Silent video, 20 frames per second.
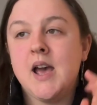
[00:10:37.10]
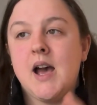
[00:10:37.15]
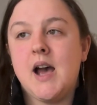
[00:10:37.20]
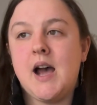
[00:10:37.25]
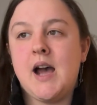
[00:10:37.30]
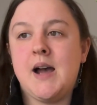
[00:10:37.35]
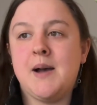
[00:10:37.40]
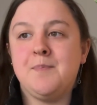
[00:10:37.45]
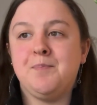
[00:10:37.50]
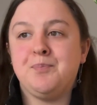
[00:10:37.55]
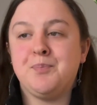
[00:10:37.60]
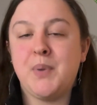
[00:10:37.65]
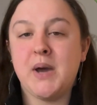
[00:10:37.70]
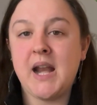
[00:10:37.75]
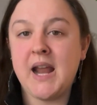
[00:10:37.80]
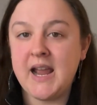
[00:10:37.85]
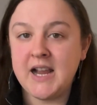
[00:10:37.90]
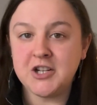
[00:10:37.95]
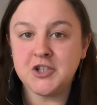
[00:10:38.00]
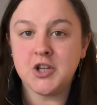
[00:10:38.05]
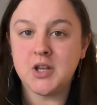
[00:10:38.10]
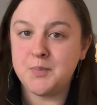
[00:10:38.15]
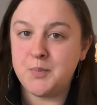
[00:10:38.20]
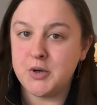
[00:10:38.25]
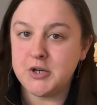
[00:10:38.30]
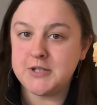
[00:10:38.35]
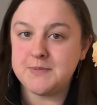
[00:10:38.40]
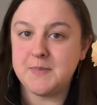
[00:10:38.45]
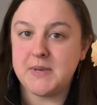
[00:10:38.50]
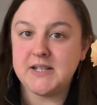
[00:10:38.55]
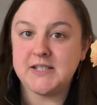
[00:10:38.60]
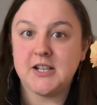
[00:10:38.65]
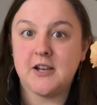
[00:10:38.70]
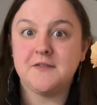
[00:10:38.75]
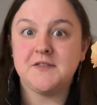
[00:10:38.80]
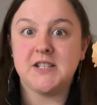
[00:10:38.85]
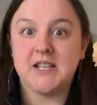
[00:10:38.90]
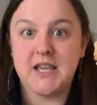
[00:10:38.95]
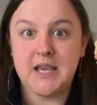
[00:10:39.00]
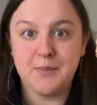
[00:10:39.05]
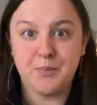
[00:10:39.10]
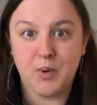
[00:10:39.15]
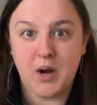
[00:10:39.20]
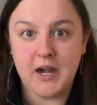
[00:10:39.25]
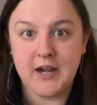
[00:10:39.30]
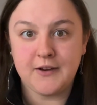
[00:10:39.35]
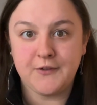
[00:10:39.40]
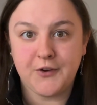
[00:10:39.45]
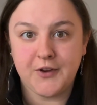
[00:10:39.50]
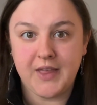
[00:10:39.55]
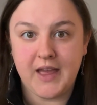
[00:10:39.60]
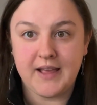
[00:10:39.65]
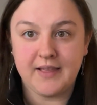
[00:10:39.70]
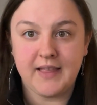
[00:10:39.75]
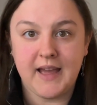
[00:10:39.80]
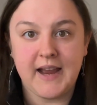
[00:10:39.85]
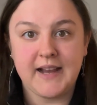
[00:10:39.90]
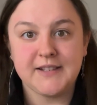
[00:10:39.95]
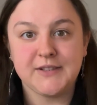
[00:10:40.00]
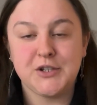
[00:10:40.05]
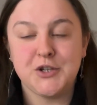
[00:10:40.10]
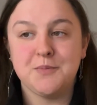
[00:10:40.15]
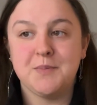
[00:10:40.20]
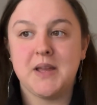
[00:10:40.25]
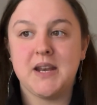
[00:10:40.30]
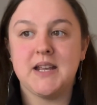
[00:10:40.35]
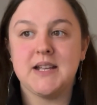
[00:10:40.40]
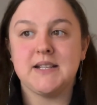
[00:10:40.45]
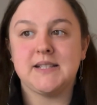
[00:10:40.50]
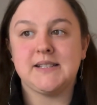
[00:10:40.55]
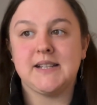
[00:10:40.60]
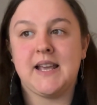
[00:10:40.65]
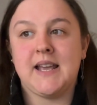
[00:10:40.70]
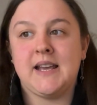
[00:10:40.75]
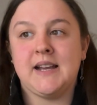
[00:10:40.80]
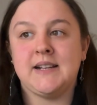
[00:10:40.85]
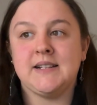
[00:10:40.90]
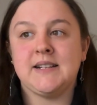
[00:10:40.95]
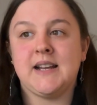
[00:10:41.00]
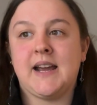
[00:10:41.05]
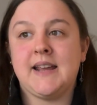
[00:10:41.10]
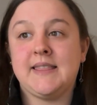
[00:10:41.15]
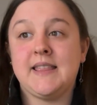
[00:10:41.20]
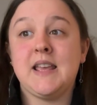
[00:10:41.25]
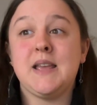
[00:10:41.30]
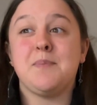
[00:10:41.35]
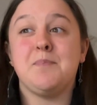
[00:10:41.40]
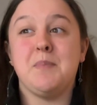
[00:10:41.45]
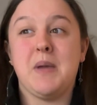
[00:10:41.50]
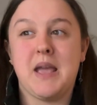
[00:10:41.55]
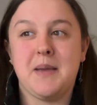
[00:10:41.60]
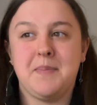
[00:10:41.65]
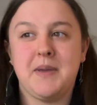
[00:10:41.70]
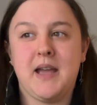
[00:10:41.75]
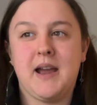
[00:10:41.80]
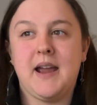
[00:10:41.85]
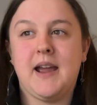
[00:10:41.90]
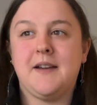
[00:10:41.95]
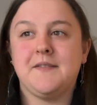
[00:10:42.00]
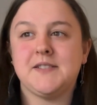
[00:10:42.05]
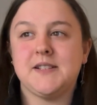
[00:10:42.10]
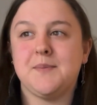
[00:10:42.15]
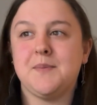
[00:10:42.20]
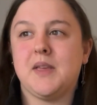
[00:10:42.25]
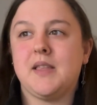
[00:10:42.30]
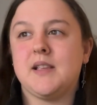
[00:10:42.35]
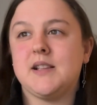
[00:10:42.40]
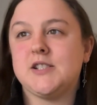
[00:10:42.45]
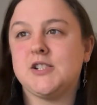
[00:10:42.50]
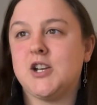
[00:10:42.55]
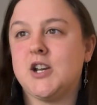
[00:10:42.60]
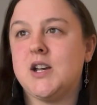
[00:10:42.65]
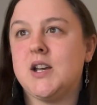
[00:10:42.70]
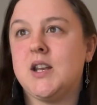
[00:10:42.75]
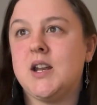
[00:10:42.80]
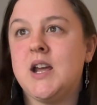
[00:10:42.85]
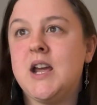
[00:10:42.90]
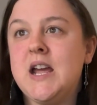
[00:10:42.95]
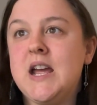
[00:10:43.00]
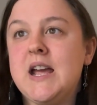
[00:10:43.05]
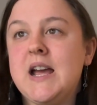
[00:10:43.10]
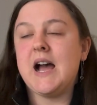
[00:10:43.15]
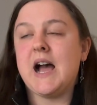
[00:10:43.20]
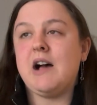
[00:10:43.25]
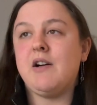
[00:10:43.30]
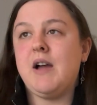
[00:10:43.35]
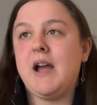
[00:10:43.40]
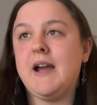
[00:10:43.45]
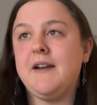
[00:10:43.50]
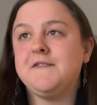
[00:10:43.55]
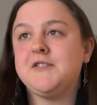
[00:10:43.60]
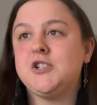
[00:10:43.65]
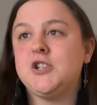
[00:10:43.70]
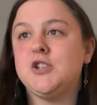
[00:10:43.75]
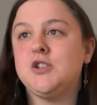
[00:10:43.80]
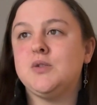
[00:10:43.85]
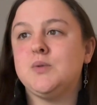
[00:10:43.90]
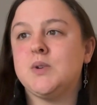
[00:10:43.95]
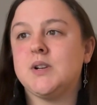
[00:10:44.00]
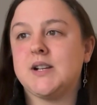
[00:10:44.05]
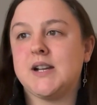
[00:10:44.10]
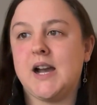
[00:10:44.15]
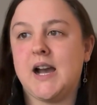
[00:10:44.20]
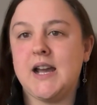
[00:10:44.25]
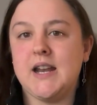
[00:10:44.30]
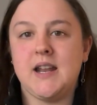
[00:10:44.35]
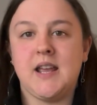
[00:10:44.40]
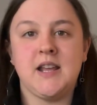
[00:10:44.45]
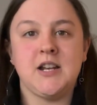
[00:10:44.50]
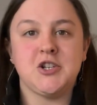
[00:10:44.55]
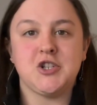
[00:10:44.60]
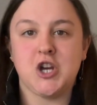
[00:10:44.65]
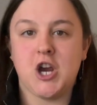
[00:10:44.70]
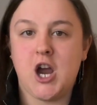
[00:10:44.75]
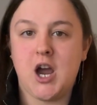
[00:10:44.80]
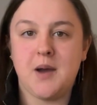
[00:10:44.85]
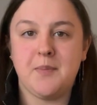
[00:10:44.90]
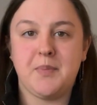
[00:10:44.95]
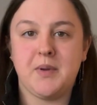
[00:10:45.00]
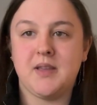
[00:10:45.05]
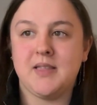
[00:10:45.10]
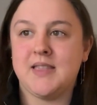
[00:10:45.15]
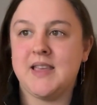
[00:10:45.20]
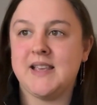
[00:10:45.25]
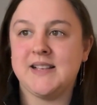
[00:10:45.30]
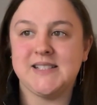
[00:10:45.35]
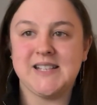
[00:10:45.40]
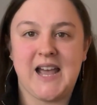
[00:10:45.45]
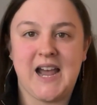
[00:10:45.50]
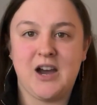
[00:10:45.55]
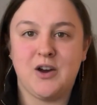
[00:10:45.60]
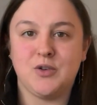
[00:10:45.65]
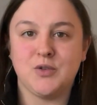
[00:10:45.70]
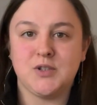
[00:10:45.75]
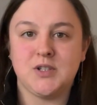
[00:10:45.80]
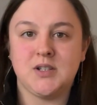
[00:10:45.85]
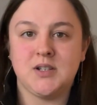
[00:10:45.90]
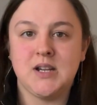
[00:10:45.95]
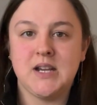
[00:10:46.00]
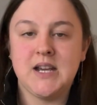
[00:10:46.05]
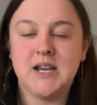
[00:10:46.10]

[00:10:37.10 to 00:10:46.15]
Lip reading: But I actually pushed myself to keep writing for that last 2 minutes, and I think maybe I have something that's good. I'll have to cut and chop things out